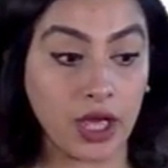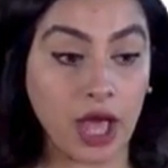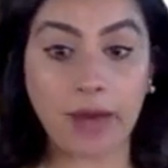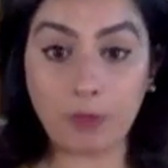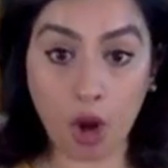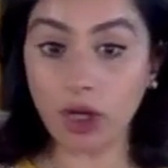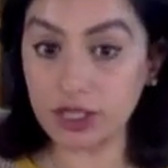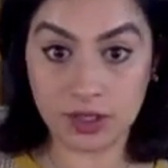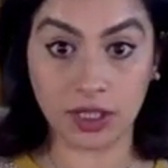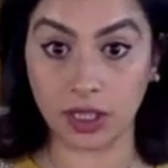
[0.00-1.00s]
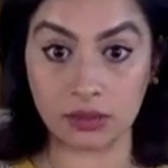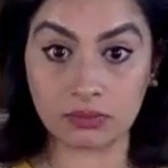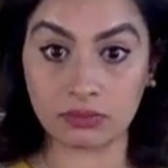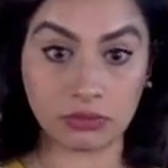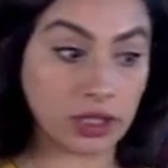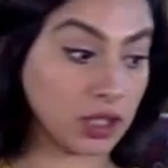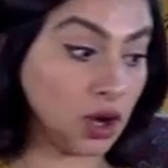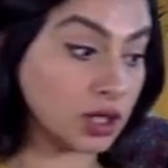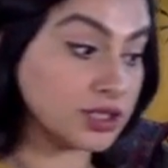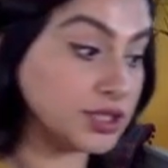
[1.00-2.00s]
and honestly, really
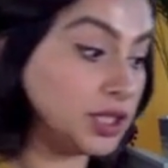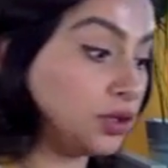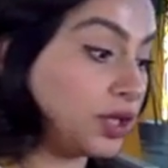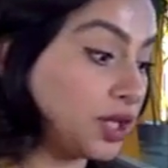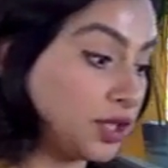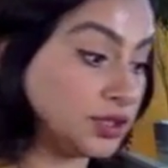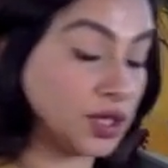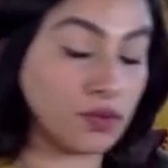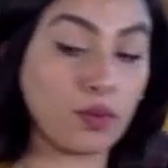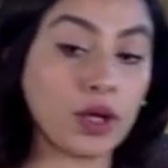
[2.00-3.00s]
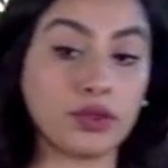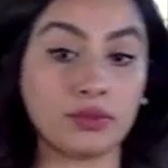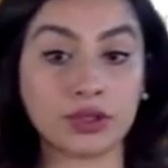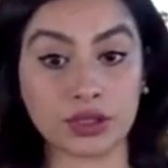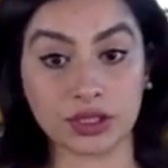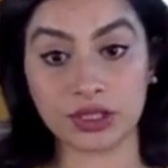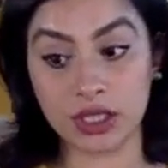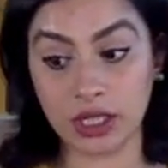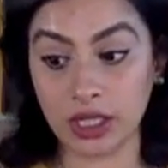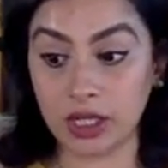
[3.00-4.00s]
honestly looking at yourself. What are you
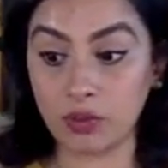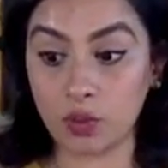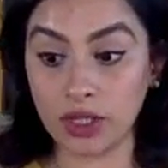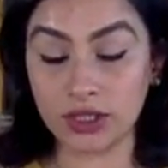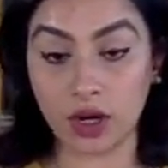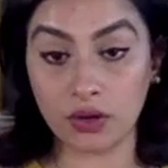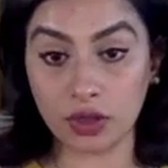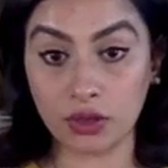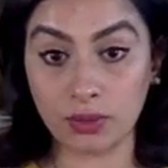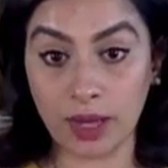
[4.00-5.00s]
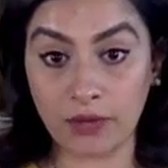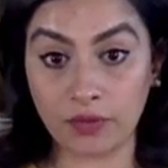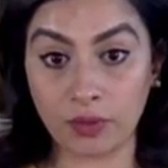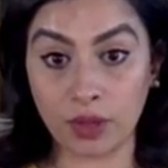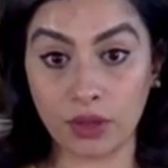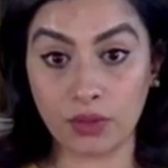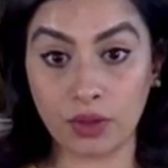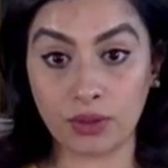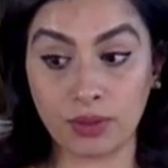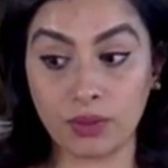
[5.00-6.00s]
interested in? What is holding you back from where you want
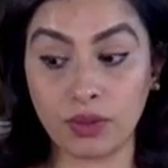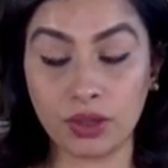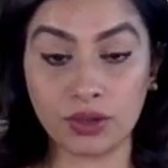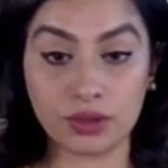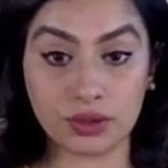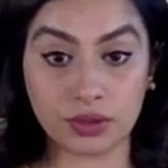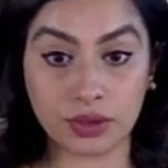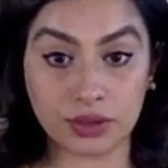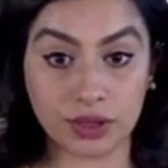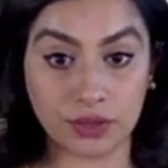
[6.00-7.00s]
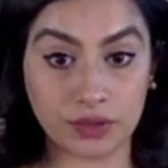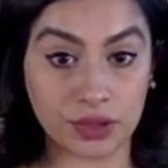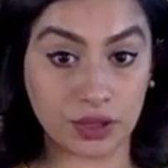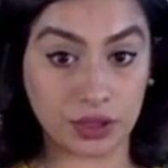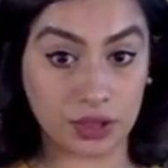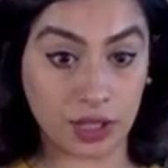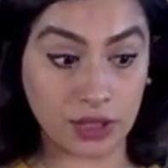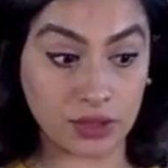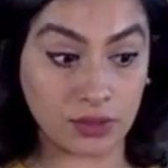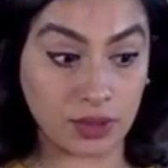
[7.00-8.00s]
to be? What are you doing yourself to
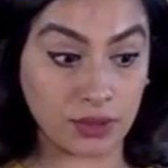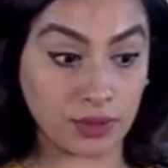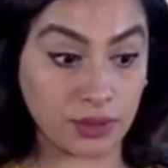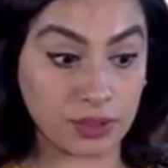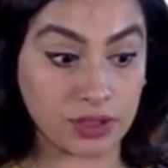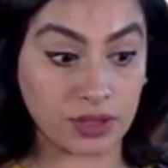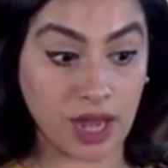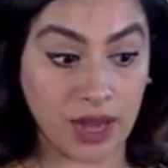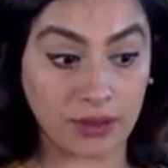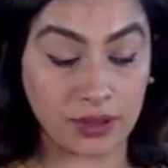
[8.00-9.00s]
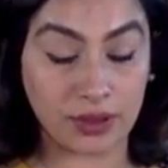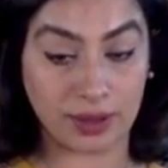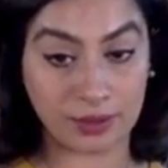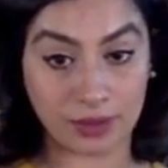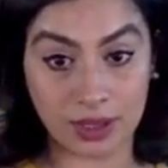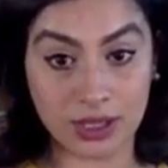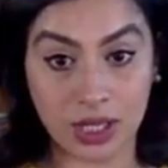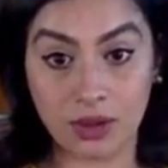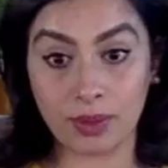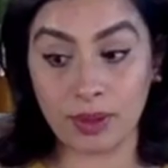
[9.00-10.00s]
get to where you want to be to, and how can you handle things a
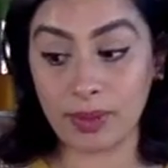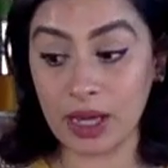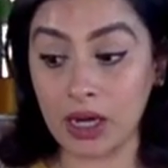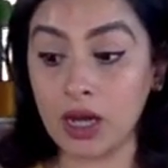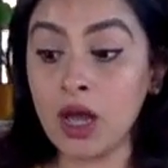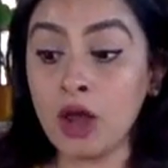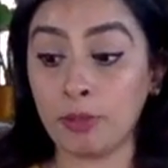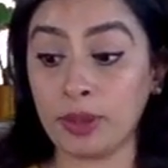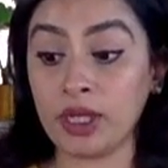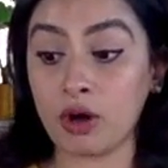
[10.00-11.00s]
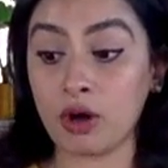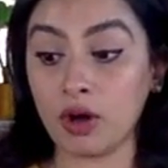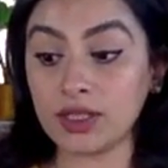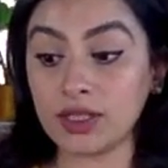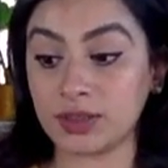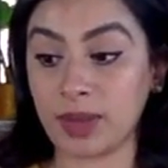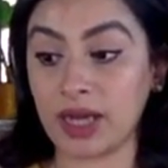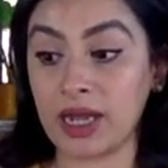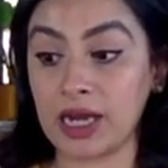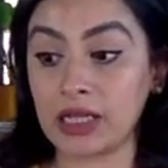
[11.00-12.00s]
bit better? Being honest
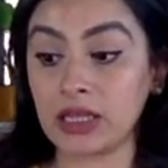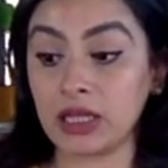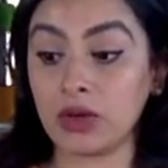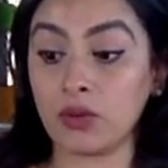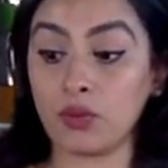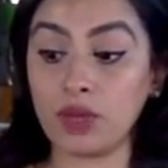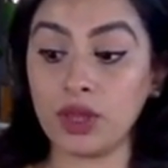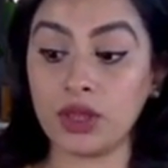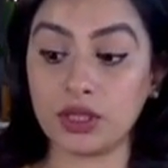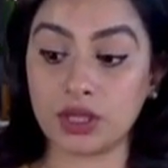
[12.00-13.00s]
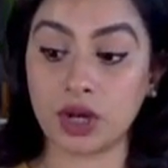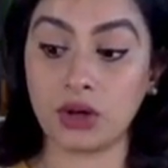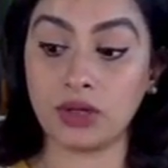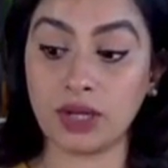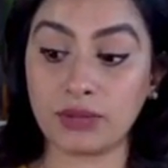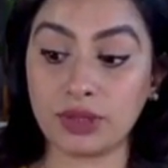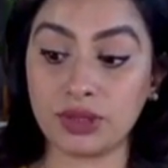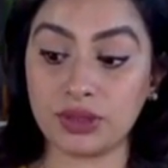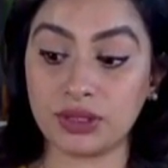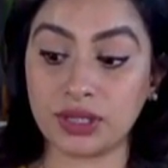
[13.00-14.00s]
about it. And I think with this whole
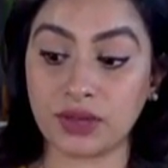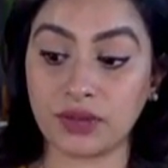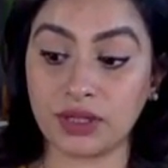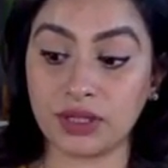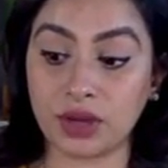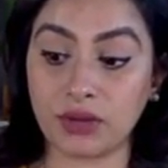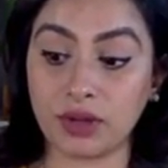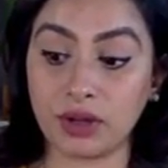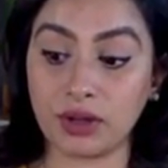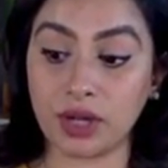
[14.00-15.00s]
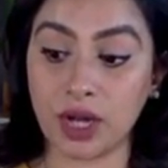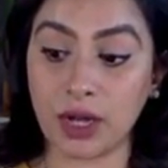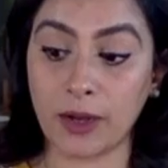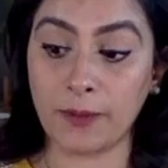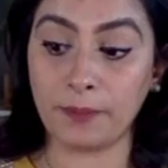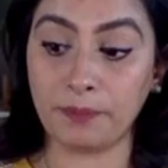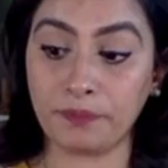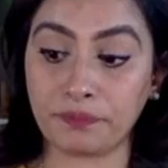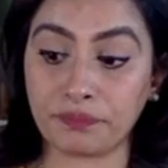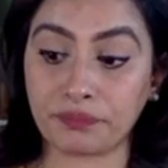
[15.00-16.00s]
Neptune stuff that's going on,
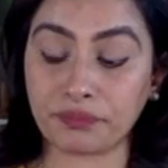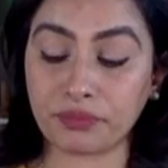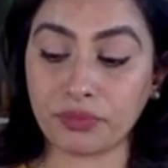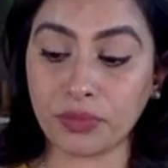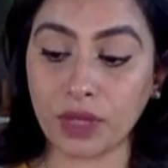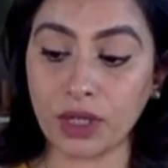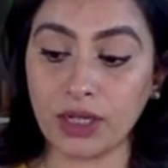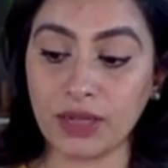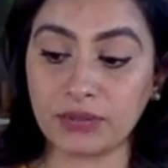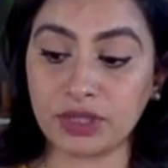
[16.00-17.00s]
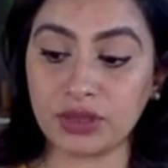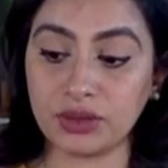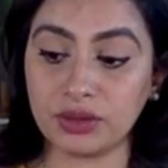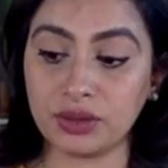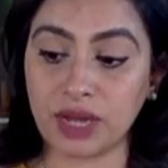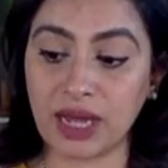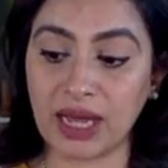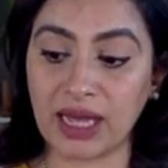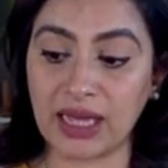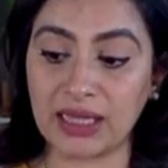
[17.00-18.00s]
Neptune
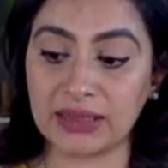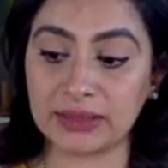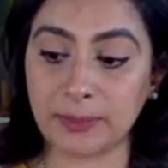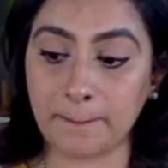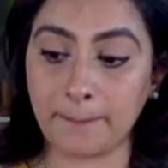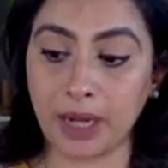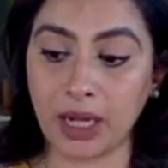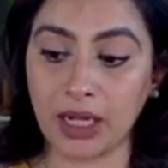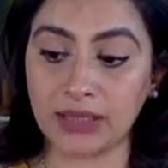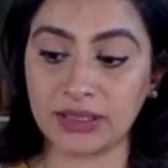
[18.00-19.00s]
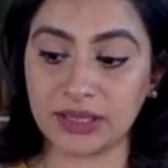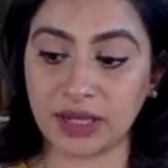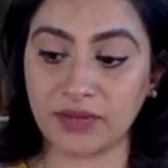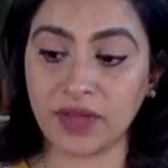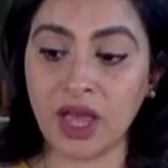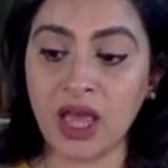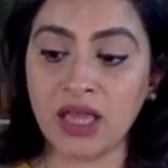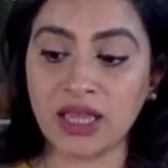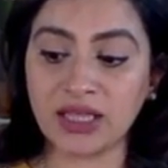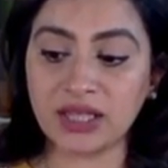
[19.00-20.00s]
and Mars stuff,
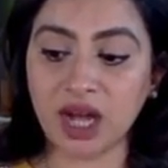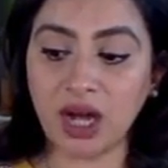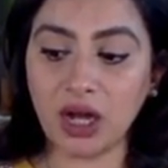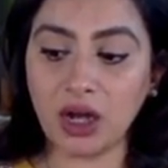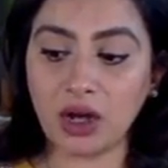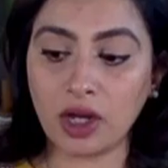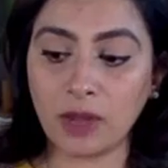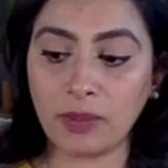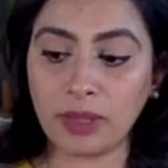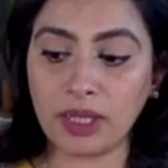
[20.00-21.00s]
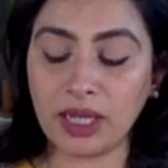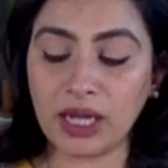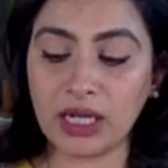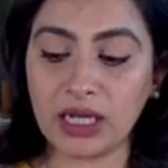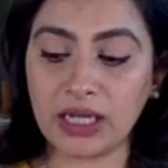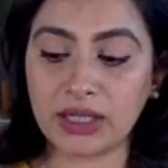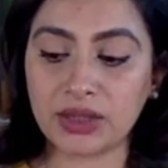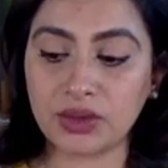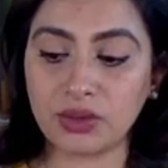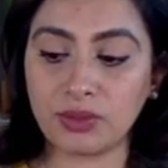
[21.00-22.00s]
things are gonna be a
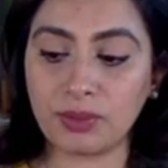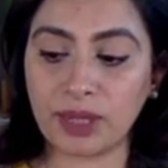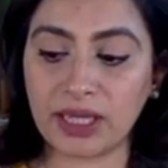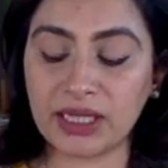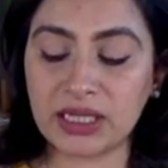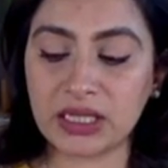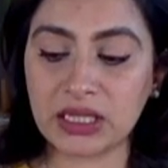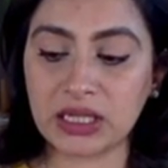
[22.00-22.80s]
little bit